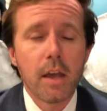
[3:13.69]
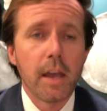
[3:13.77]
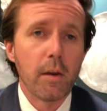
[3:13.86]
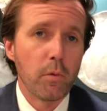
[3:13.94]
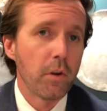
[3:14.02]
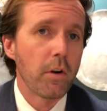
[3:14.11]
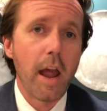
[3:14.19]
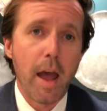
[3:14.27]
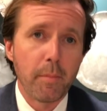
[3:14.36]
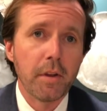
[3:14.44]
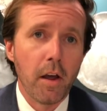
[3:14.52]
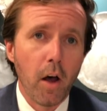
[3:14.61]
and we are
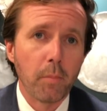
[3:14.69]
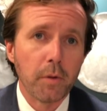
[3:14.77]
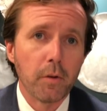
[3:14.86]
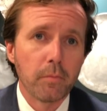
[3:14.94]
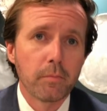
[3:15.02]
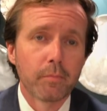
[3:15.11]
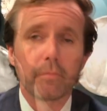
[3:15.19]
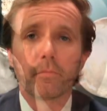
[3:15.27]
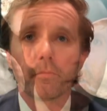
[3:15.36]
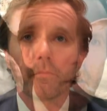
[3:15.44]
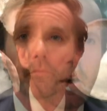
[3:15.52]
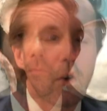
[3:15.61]
happy to help you.
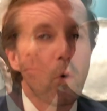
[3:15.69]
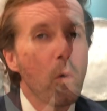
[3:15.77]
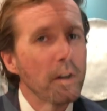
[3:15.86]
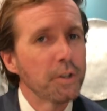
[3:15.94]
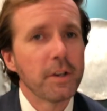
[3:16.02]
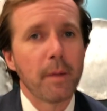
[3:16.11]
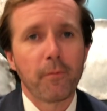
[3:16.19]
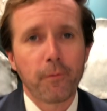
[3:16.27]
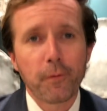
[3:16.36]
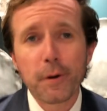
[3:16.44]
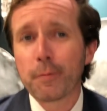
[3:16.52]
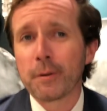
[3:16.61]
A question I'm
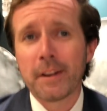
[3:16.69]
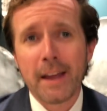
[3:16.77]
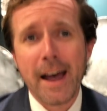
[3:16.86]
frequently